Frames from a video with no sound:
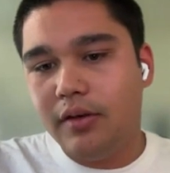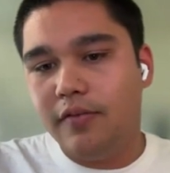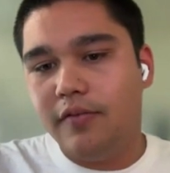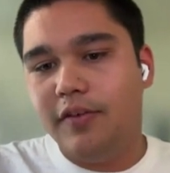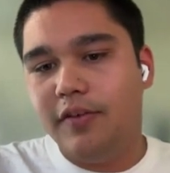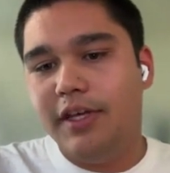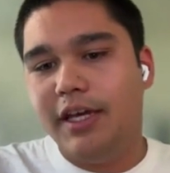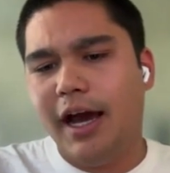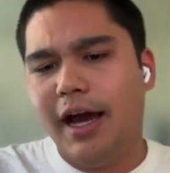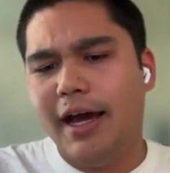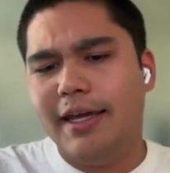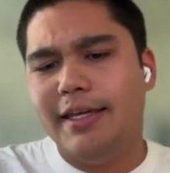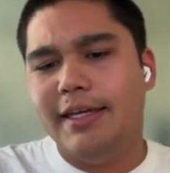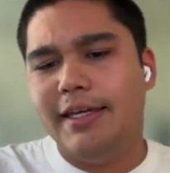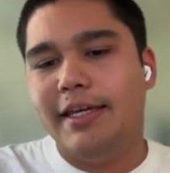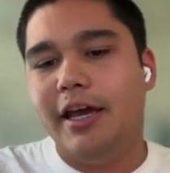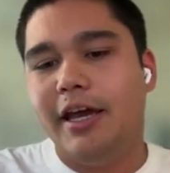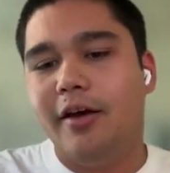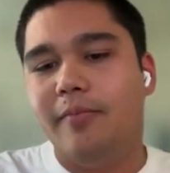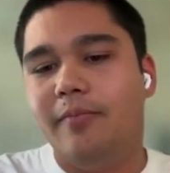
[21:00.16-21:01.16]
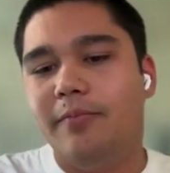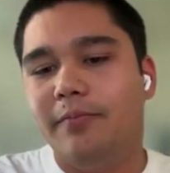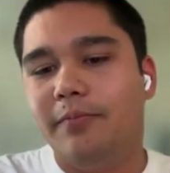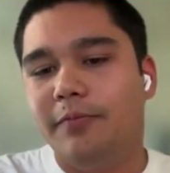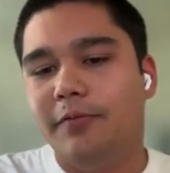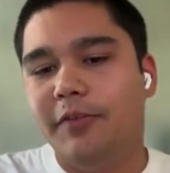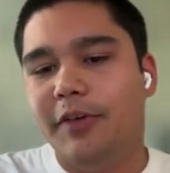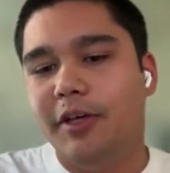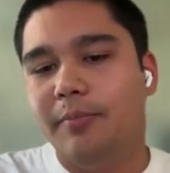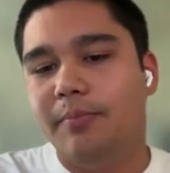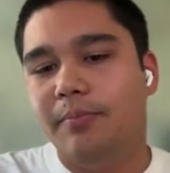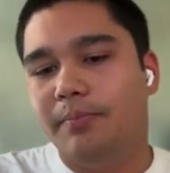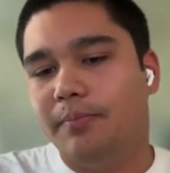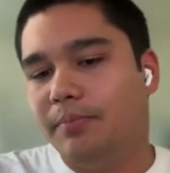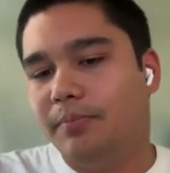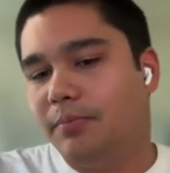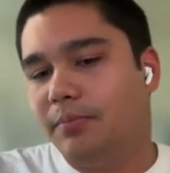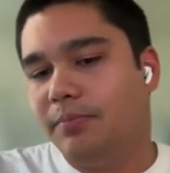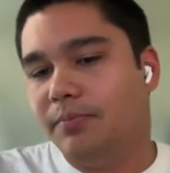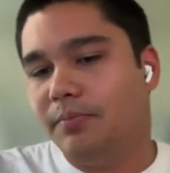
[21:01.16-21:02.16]
VIEM, Vim.
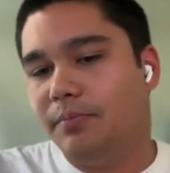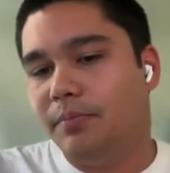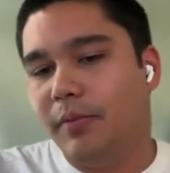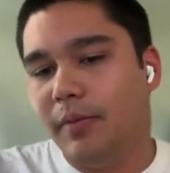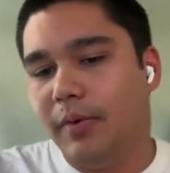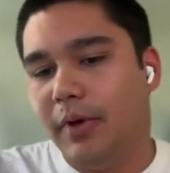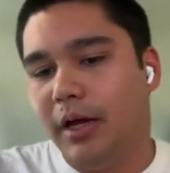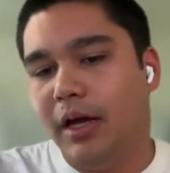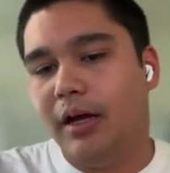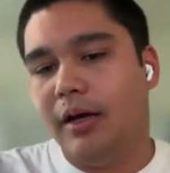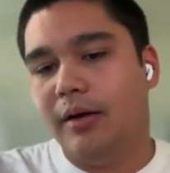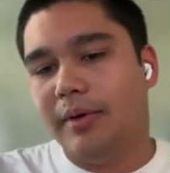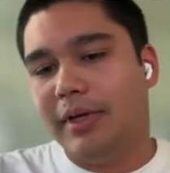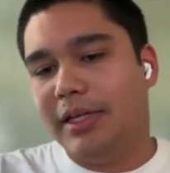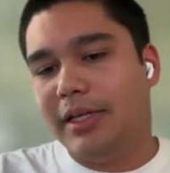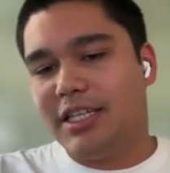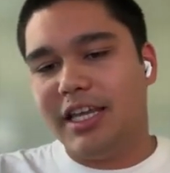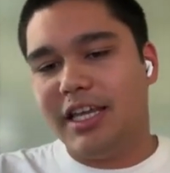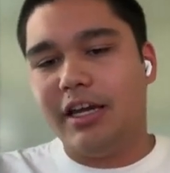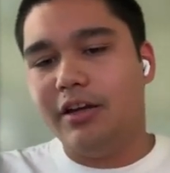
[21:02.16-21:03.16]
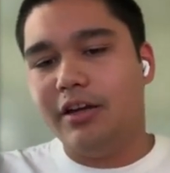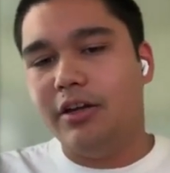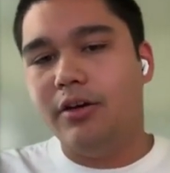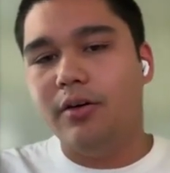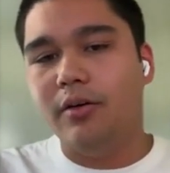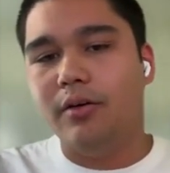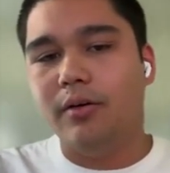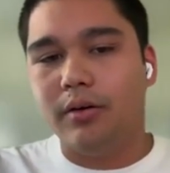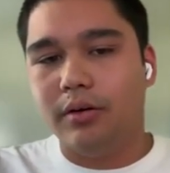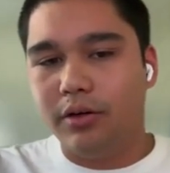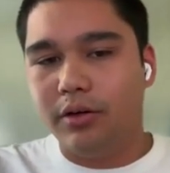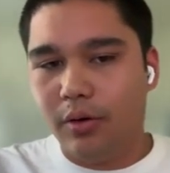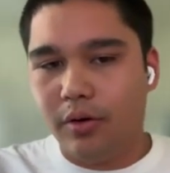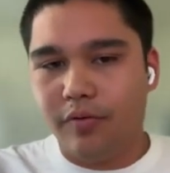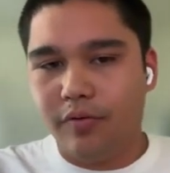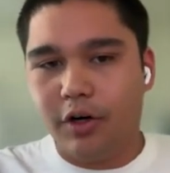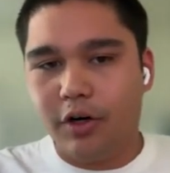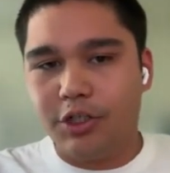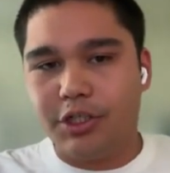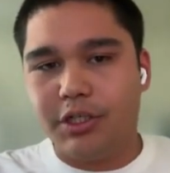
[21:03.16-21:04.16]
It's like a newer
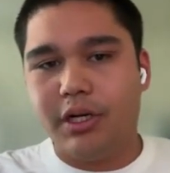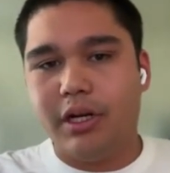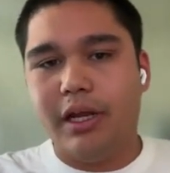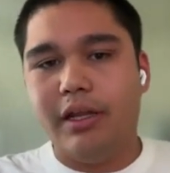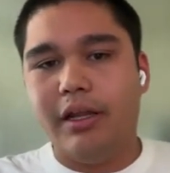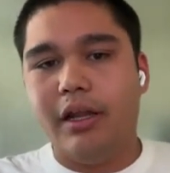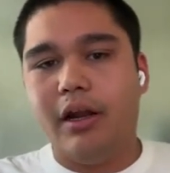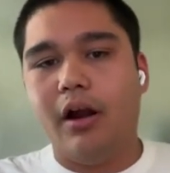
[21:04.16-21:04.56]
version. And